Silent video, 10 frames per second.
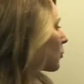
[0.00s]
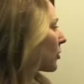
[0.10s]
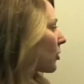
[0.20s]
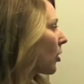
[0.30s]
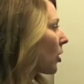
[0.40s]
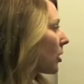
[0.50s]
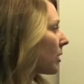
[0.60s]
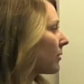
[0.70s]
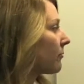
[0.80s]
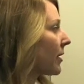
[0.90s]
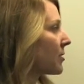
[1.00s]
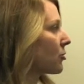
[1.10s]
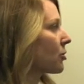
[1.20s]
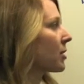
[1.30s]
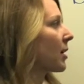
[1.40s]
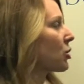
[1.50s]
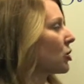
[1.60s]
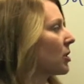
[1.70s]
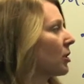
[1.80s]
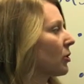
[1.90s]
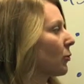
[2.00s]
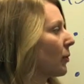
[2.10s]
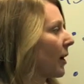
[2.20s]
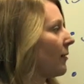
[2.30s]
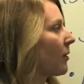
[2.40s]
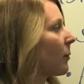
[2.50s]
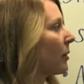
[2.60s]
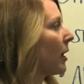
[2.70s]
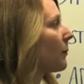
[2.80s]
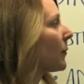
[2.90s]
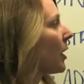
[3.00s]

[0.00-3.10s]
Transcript: with our advisors section here that we have coming up.